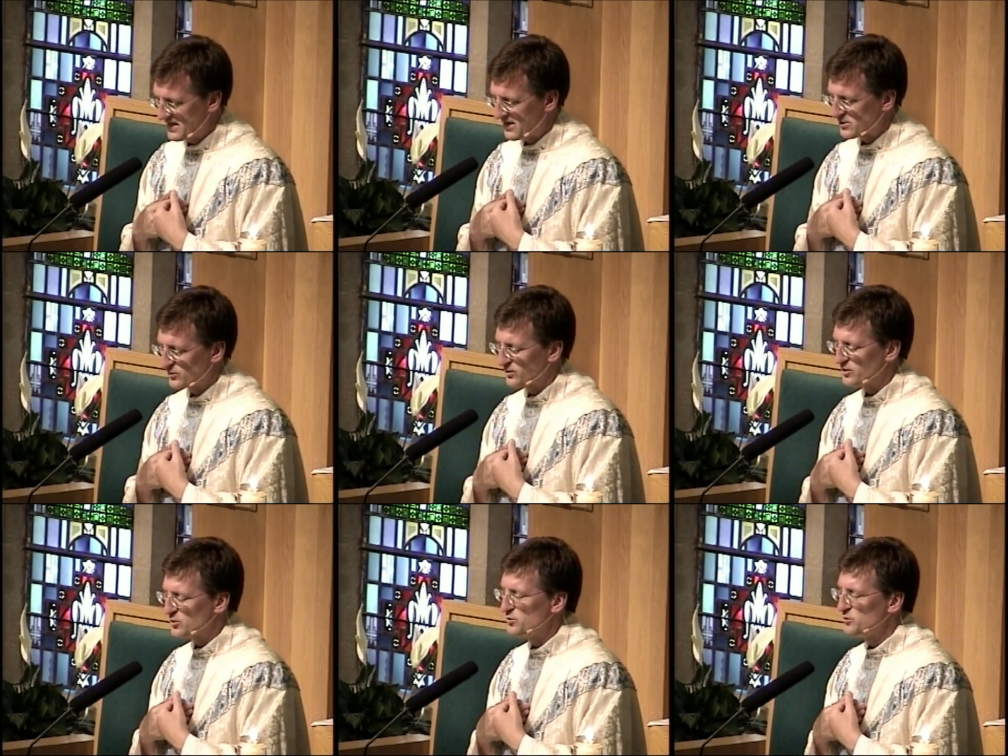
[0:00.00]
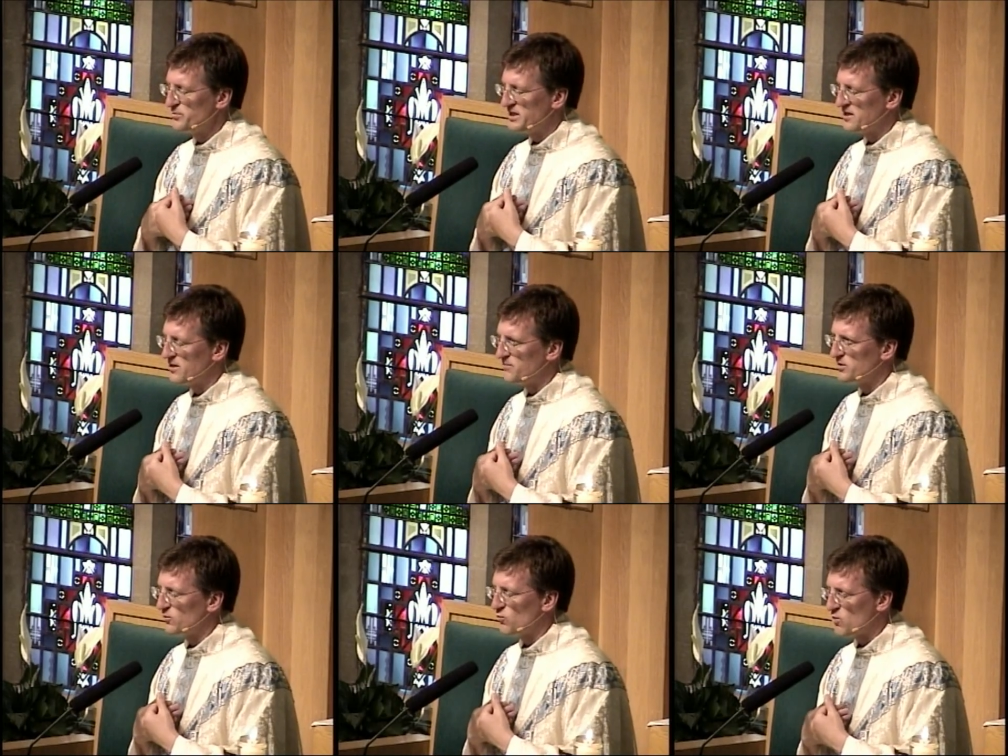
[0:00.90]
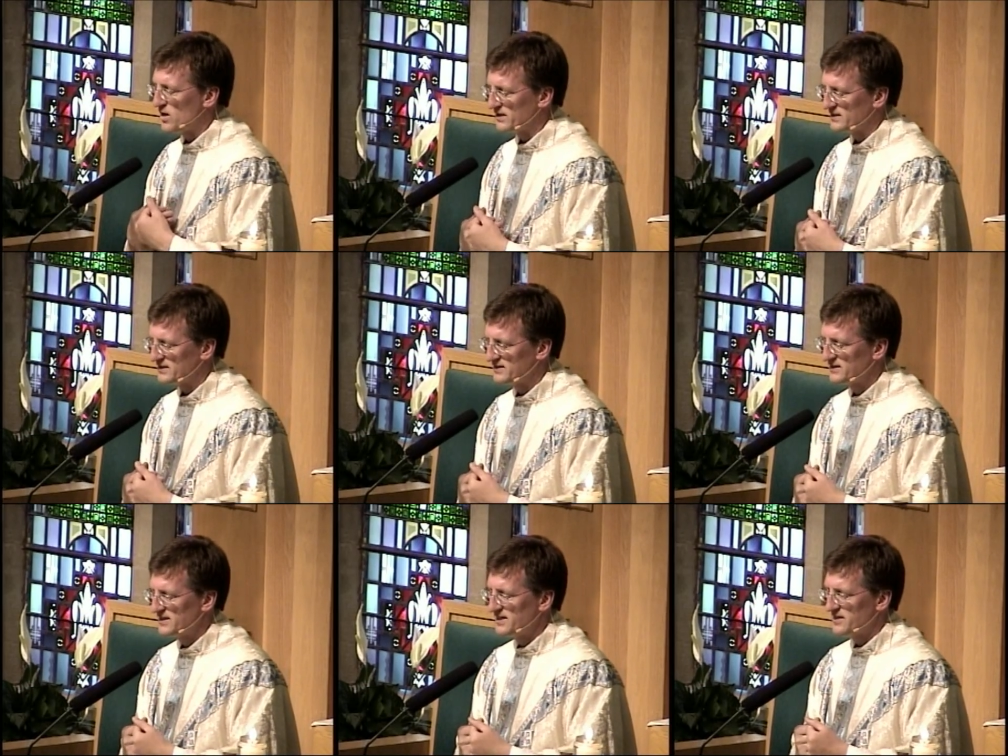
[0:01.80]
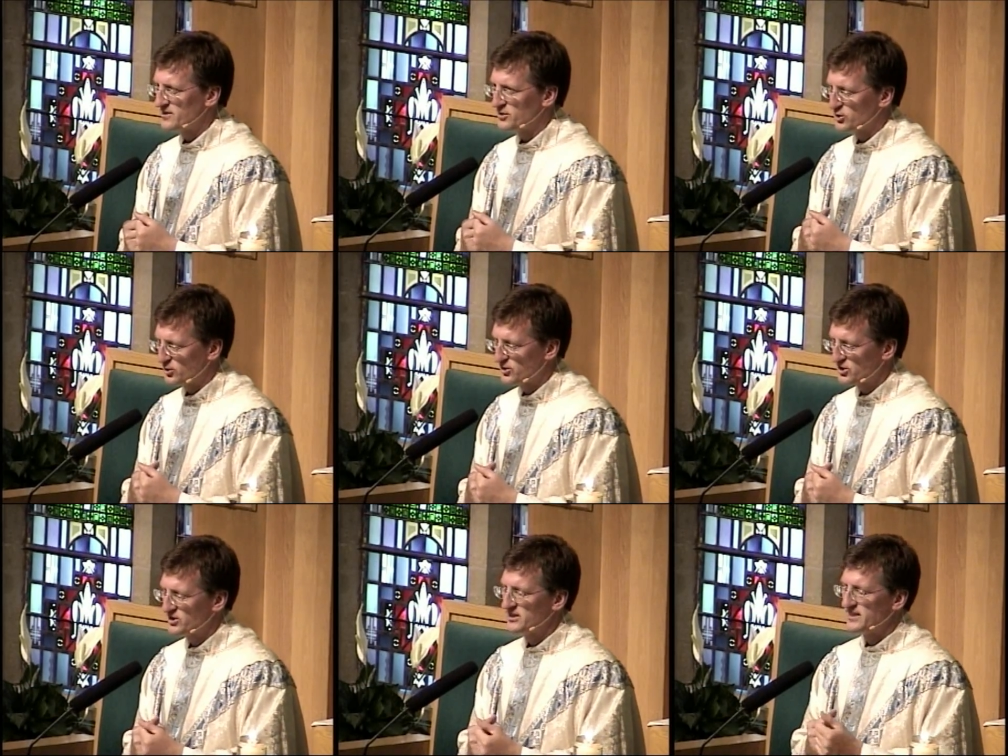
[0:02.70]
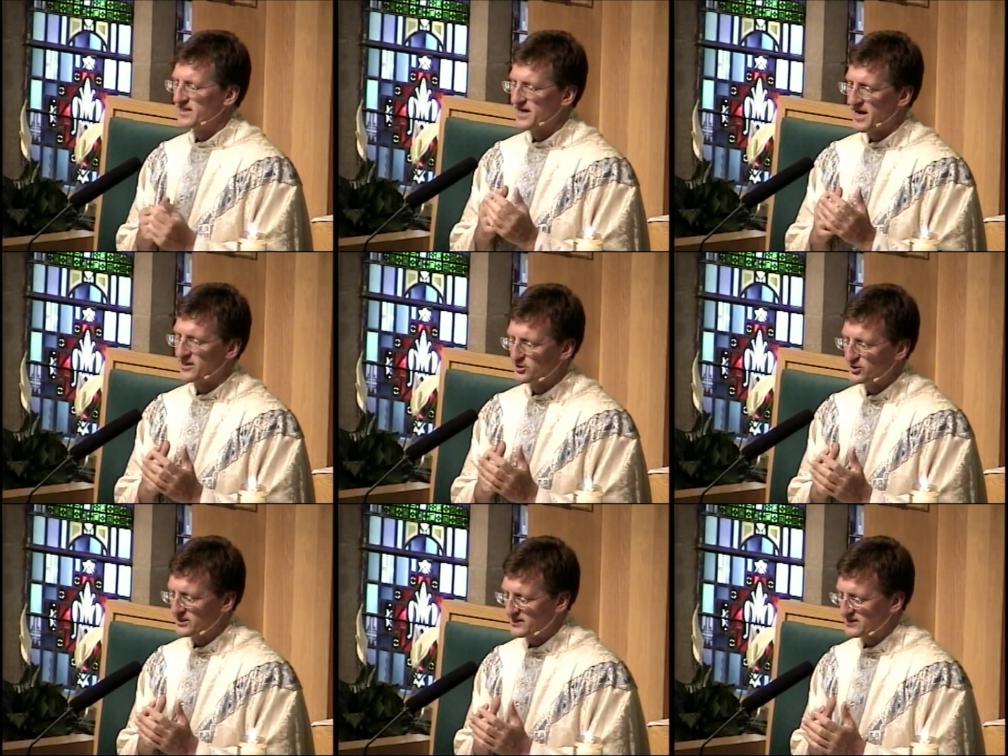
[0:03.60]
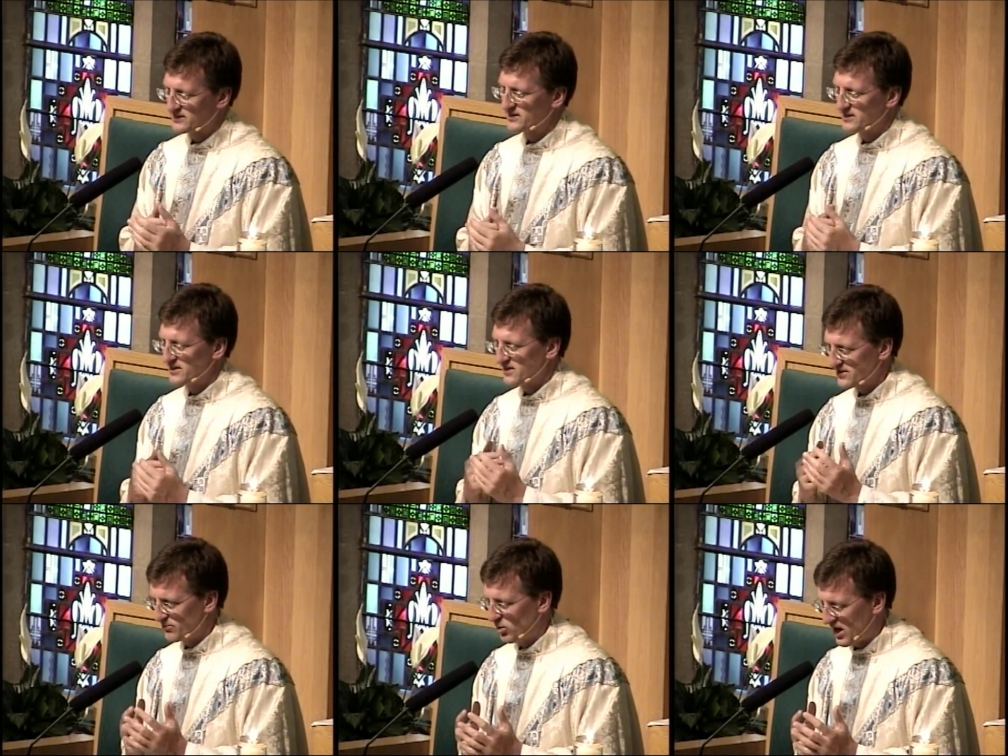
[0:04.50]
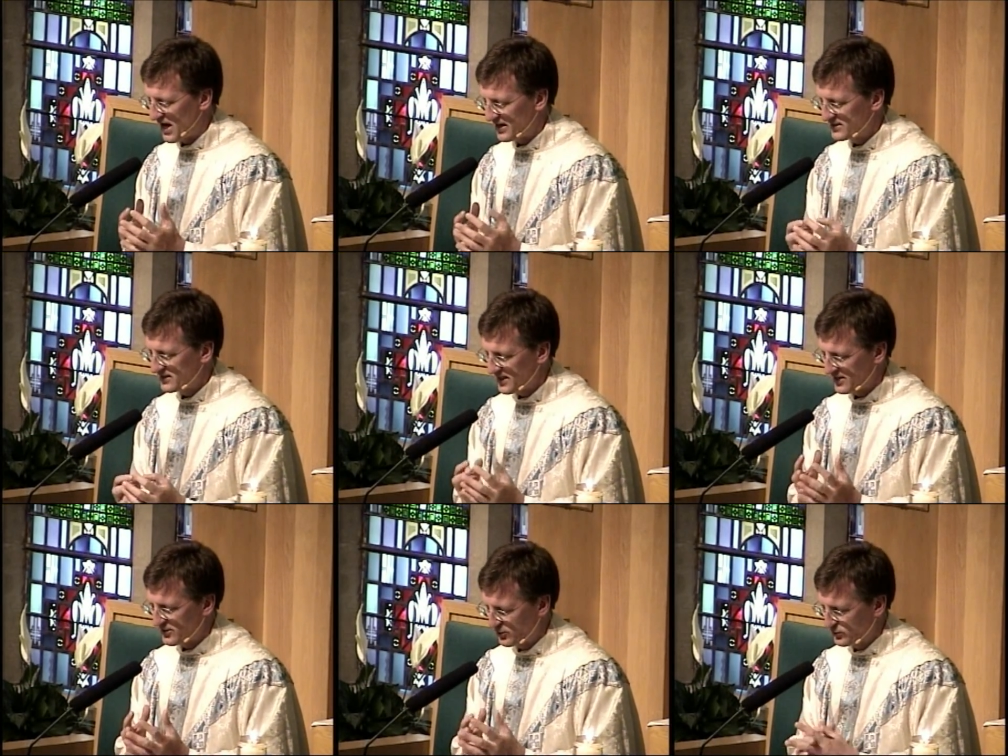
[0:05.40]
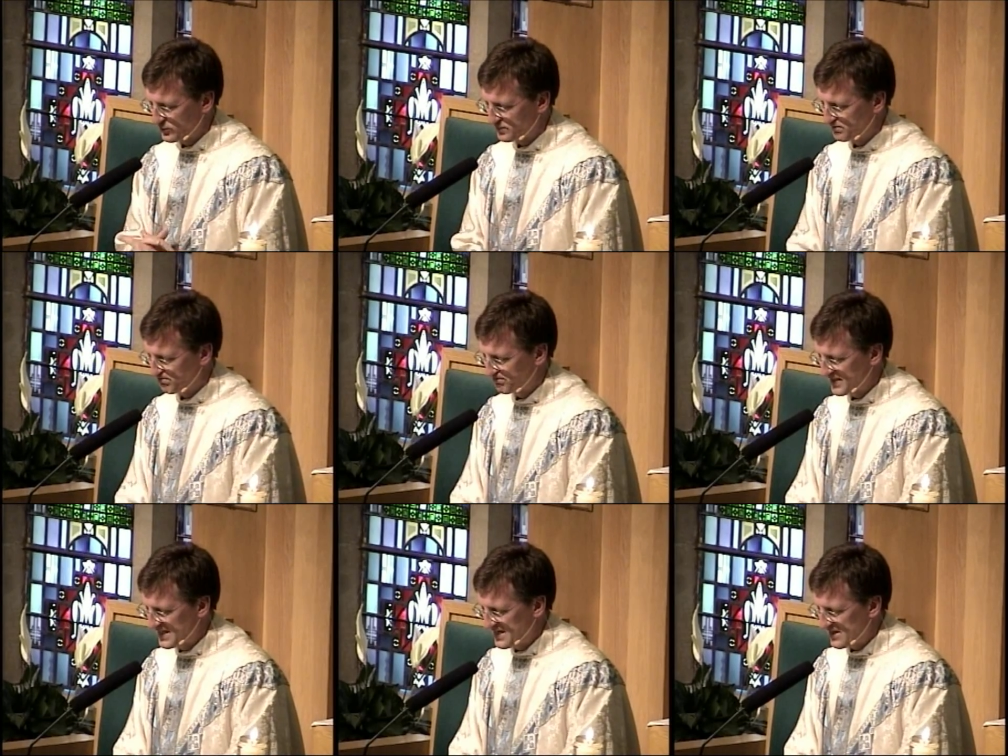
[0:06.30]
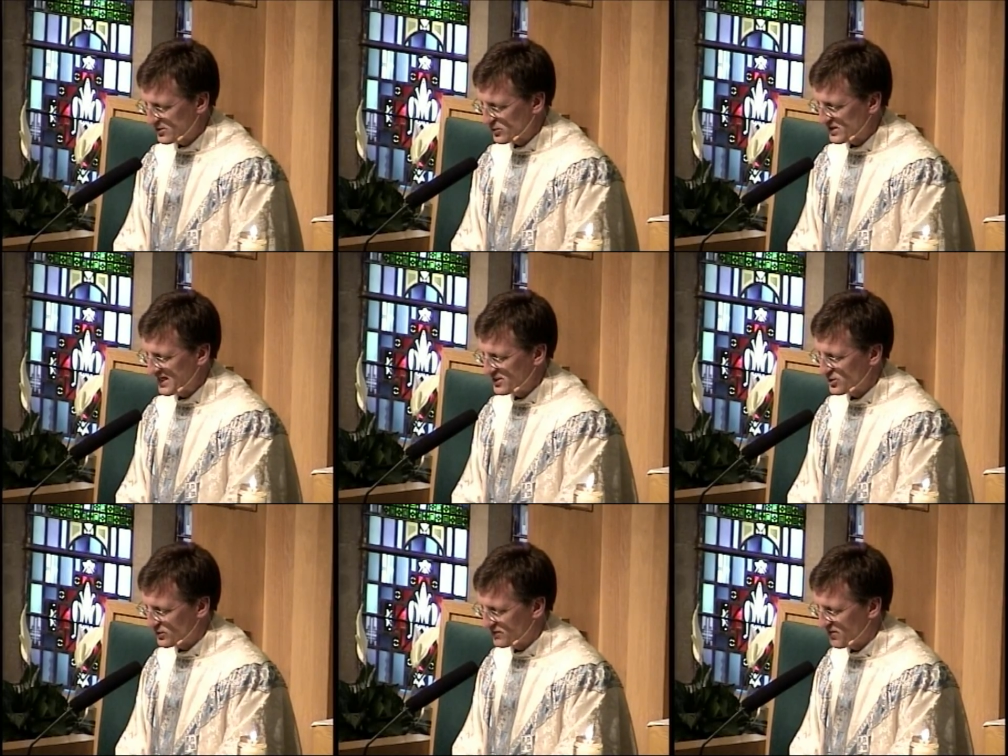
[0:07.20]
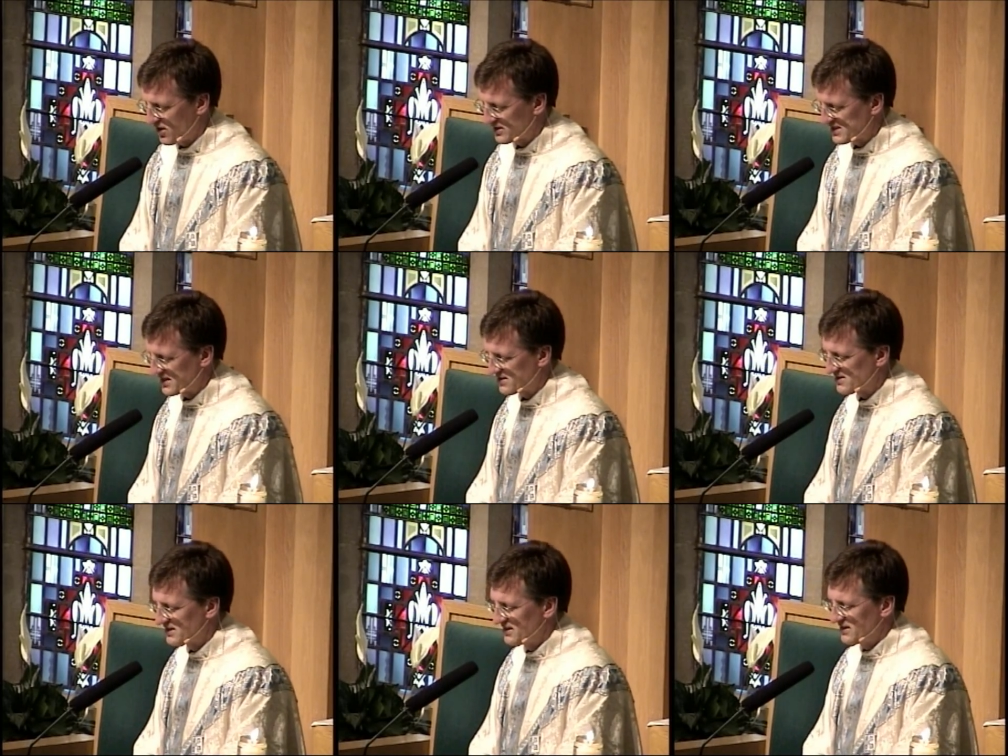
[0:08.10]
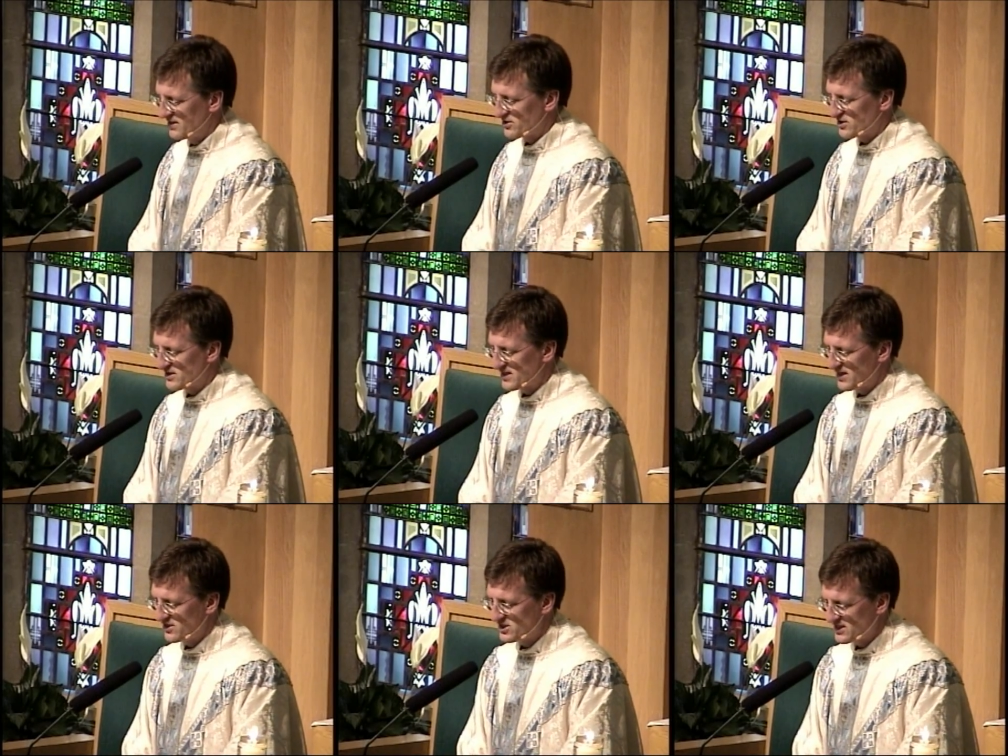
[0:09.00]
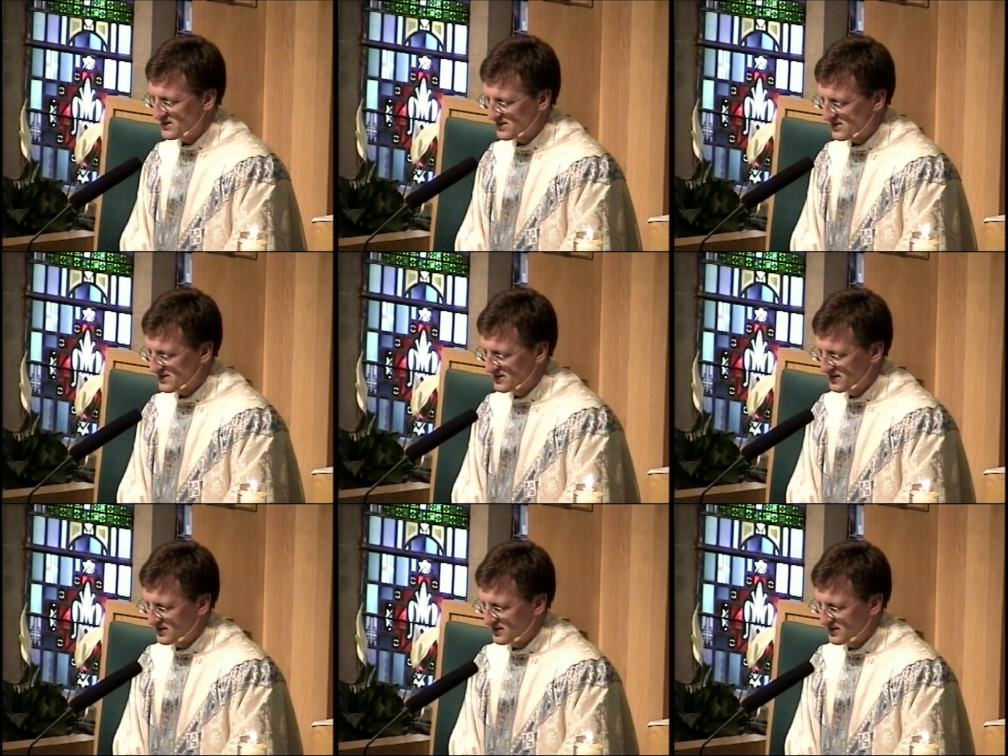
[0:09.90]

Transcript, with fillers: And so the two become one the church and Jesus, the bride and the groom. So St. Joan of Arc says to say Jesus,